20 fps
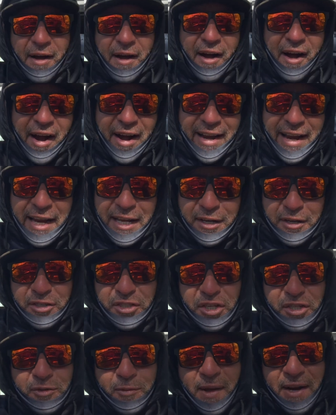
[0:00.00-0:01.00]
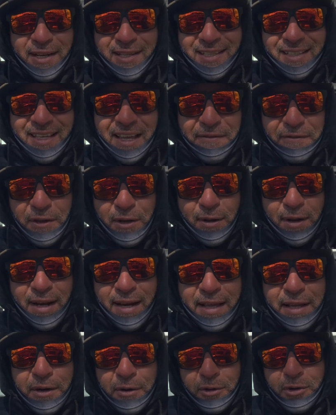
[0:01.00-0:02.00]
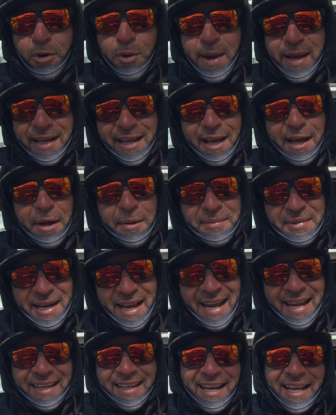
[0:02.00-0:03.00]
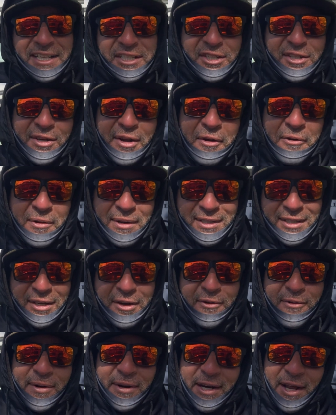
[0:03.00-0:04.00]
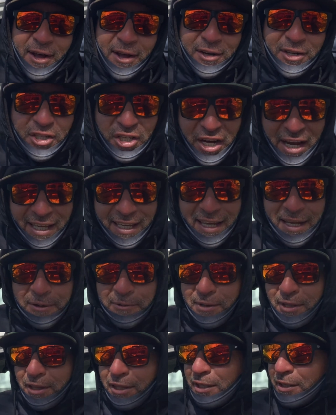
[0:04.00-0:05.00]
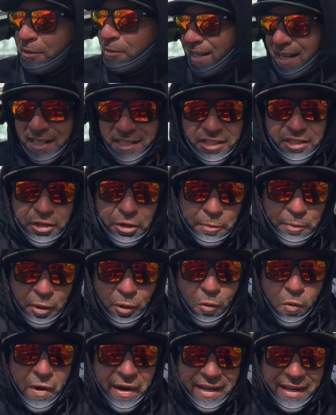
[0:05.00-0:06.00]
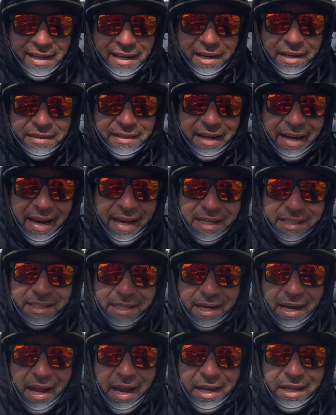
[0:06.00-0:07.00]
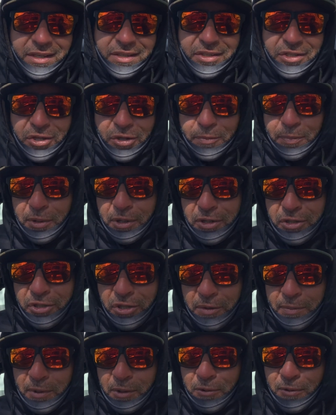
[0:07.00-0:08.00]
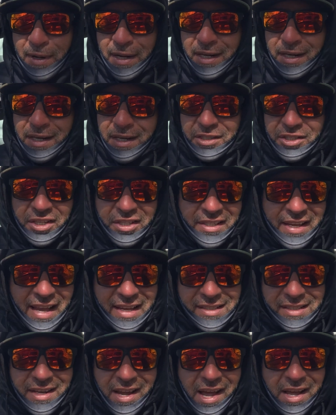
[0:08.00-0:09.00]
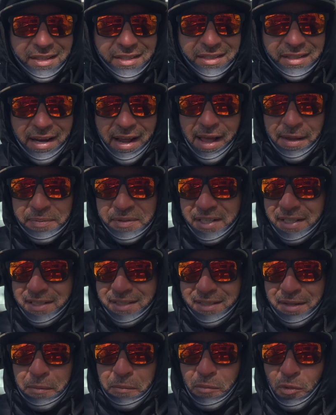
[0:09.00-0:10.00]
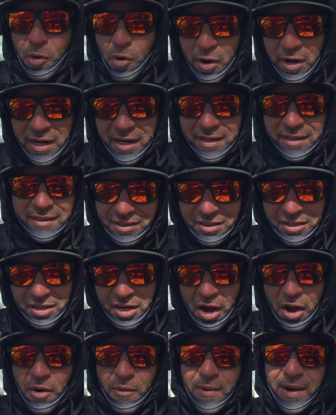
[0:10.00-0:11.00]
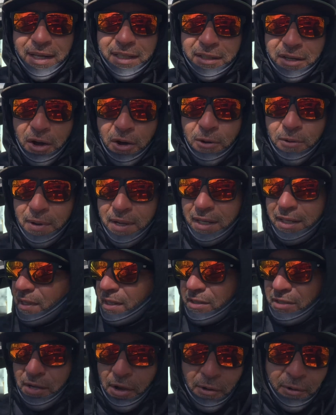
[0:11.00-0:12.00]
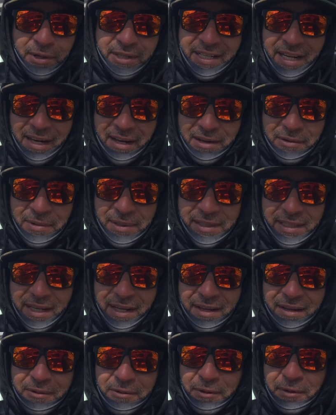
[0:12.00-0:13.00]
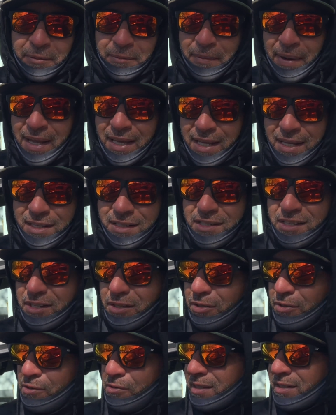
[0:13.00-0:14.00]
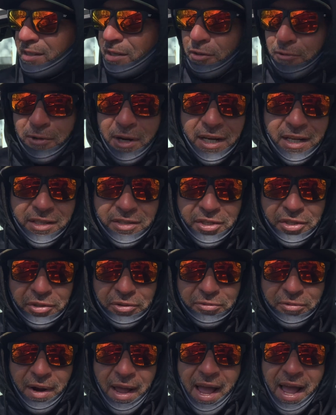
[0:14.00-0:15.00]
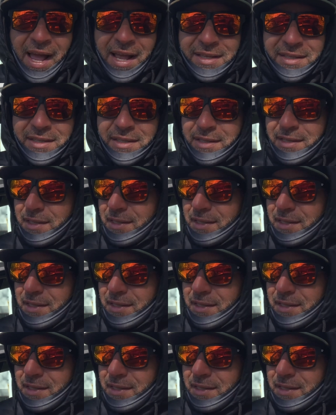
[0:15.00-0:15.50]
All right, anglers, just wanted to give you a little quick update, let you know what's going on, check in with you. It's super windy on the lake today, super, super windy. Just has not stopped since the morning, going, going. So we're dealing with it, we're making do, still running two rods.